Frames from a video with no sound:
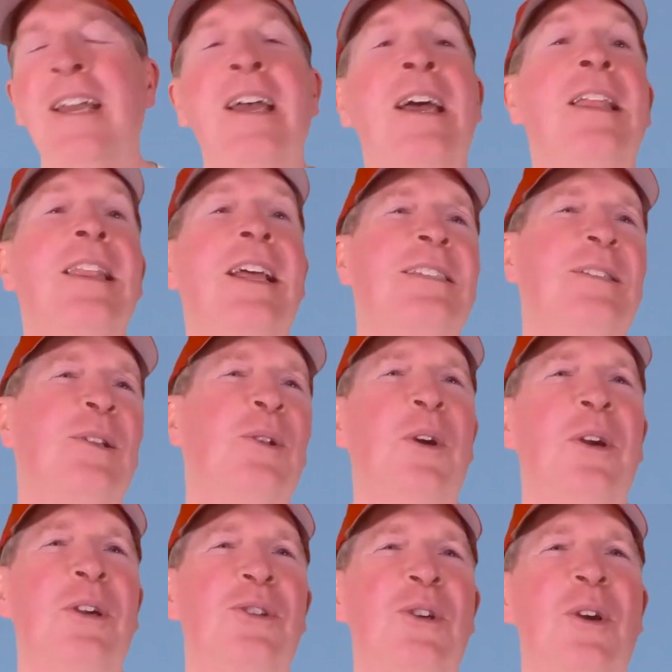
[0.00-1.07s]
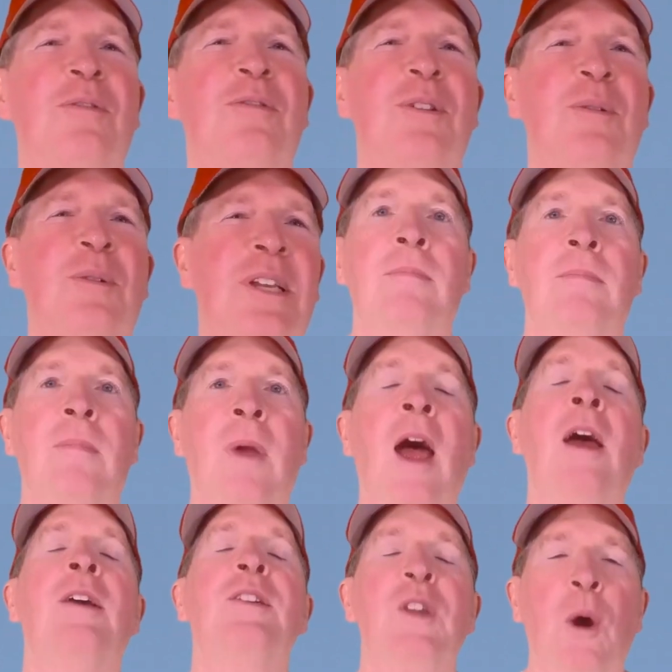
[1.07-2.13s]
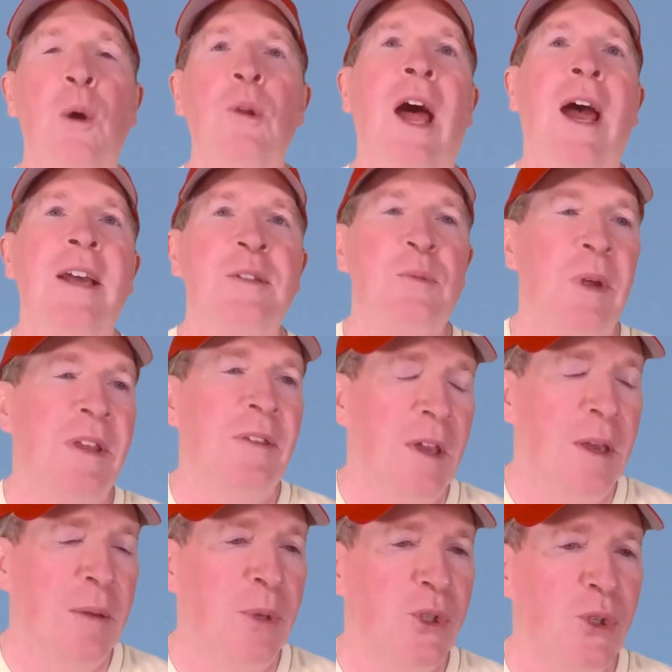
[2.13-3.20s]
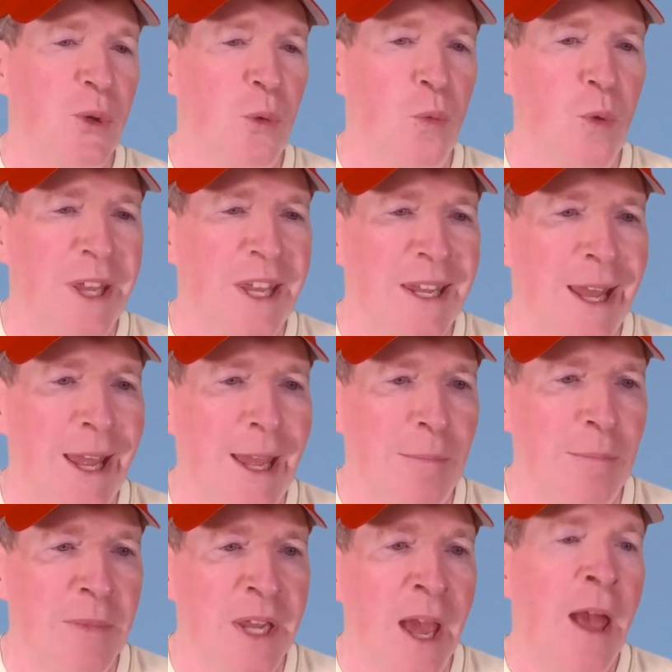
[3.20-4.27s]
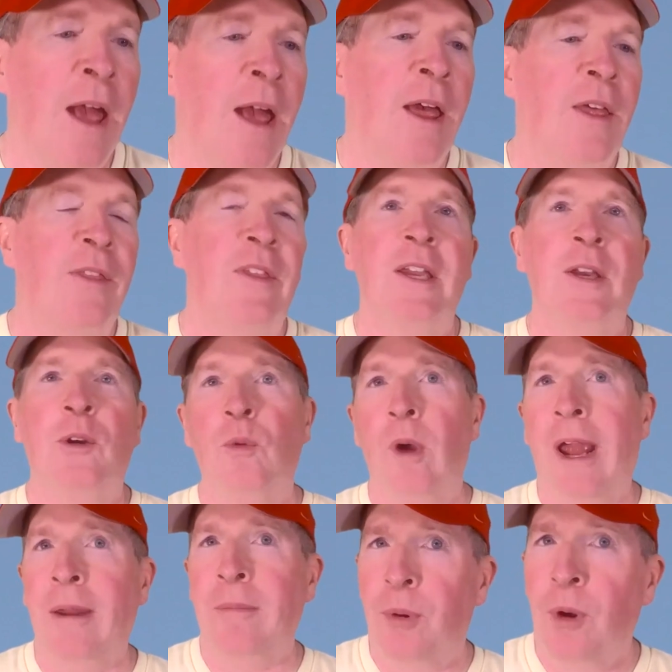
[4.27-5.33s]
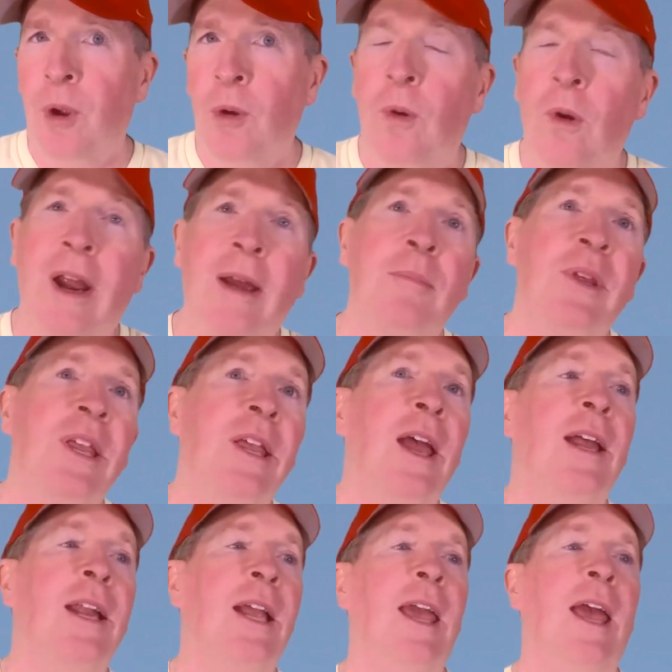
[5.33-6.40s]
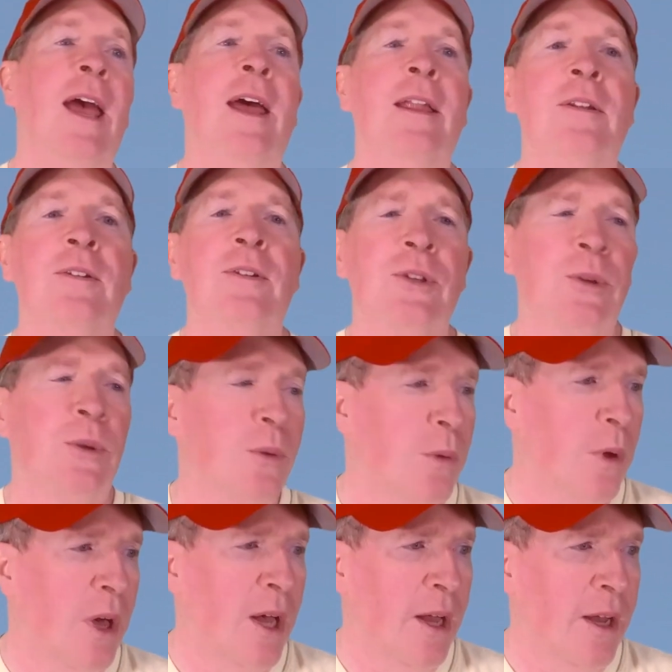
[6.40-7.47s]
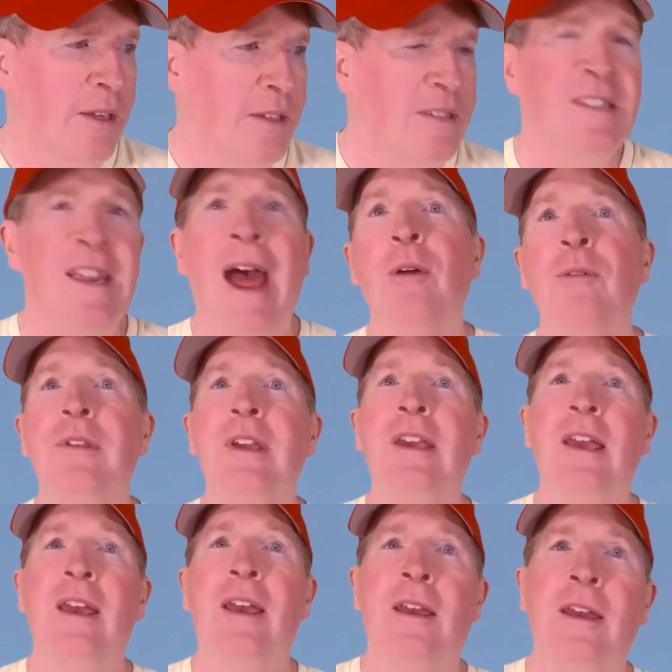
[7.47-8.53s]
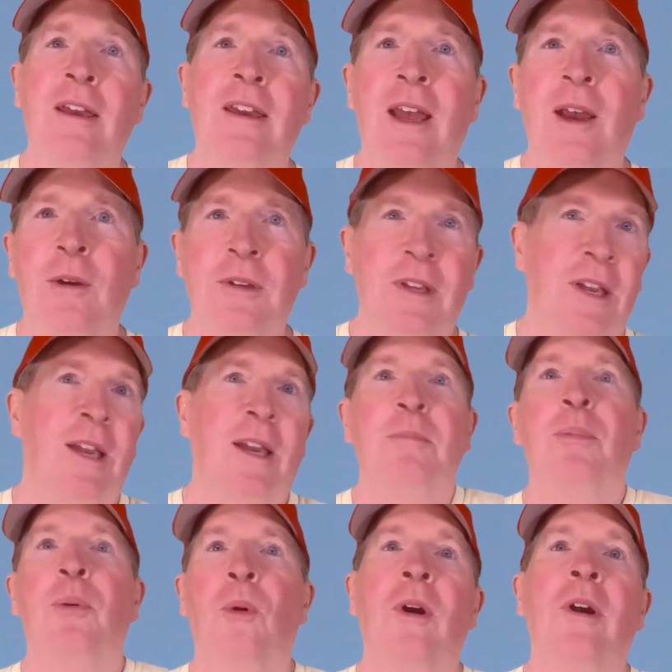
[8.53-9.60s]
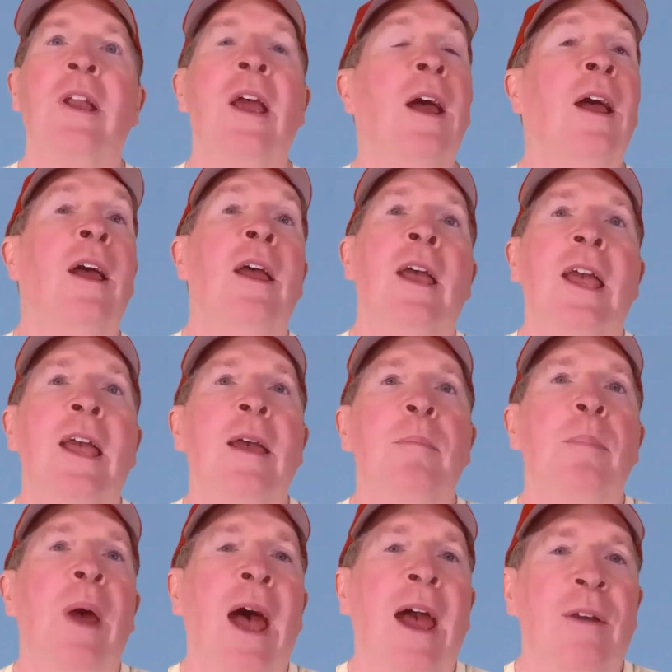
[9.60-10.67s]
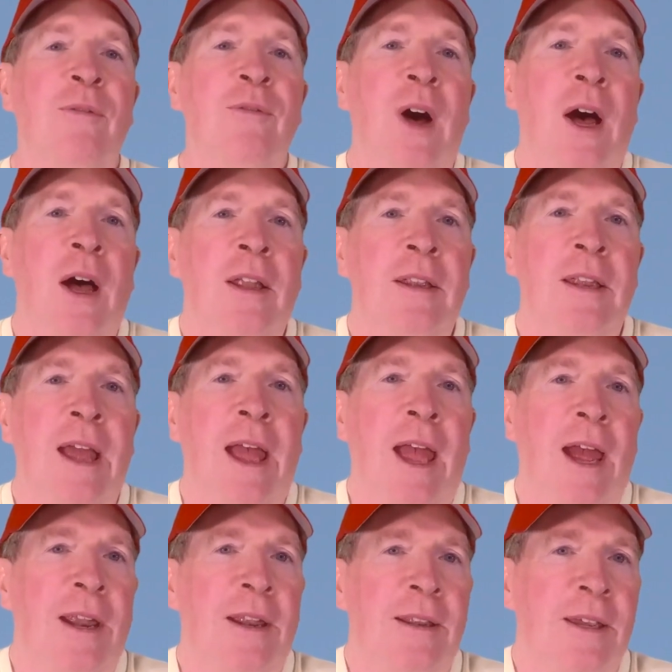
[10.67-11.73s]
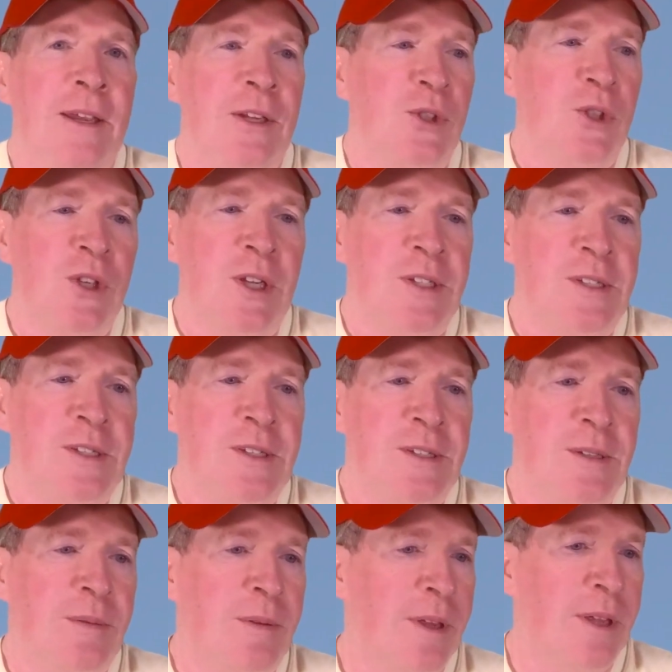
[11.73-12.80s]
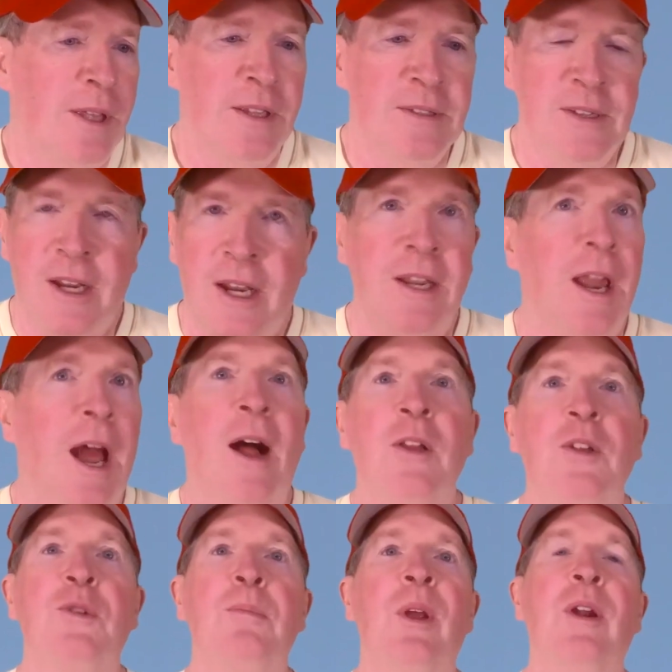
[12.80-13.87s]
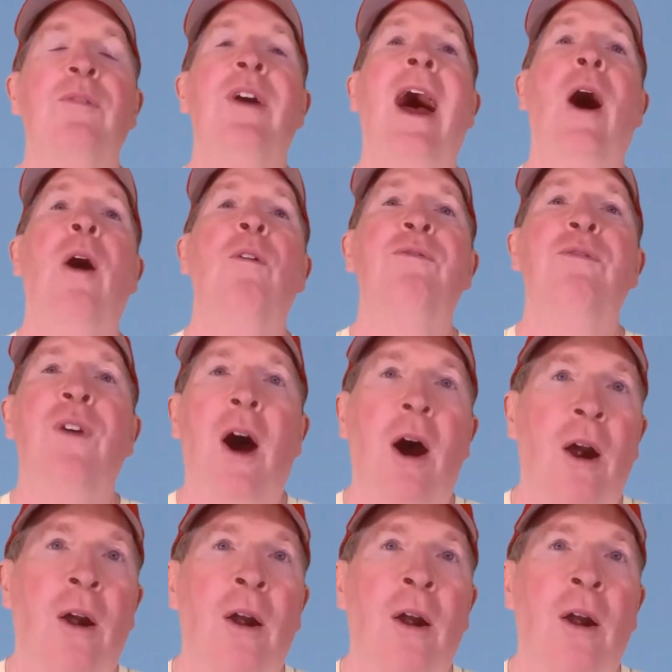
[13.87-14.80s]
That's the lawyer joke for the week. So last week, the commission renamed the grant program yet again to South King County and Port Impact Fund, and it just is an acknowledgement of how far